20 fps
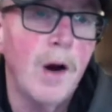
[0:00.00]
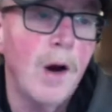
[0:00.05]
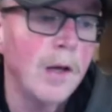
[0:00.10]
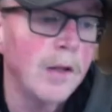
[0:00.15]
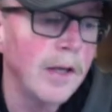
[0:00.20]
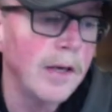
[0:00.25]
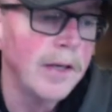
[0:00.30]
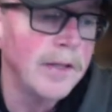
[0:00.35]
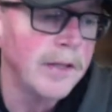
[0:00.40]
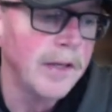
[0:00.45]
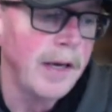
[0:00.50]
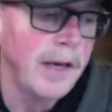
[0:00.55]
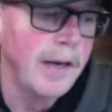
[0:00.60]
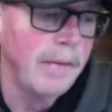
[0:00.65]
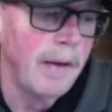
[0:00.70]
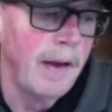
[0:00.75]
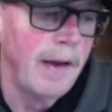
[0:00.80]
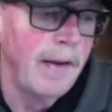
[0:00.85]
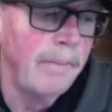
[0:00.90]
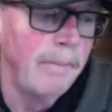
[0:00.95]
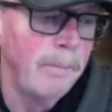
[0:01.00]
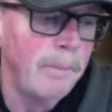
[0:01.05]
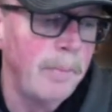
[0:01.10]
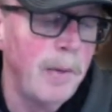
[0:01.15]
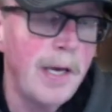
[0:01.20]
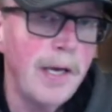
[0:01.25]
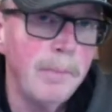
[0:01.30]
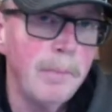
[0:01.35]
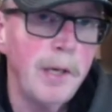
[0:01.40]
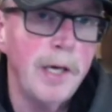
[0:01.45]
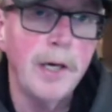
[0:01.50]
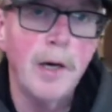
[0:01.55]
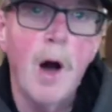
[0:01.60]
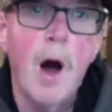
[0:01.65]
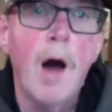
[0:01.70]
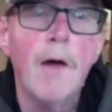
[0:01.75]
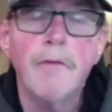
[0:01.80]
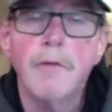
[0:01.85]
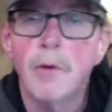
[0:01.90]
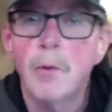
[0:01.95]
unless a big, big
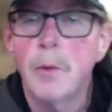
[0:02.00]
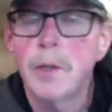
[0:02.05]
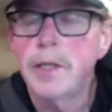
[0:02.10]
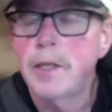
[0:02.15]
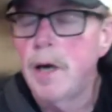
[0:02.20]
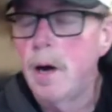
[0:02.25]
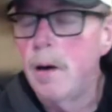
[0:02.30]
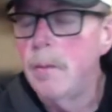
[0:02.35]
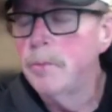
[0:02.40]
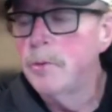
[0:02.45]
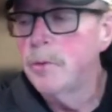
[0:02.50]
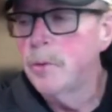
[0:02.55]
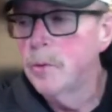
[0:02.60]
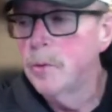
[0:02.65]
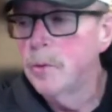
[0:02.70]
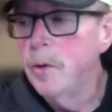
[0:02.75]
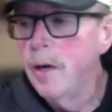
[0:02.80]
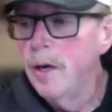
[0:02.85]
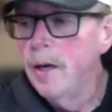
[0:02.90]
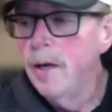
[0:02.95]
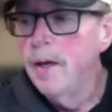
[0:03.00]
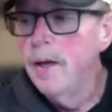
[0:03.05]
offer would come through,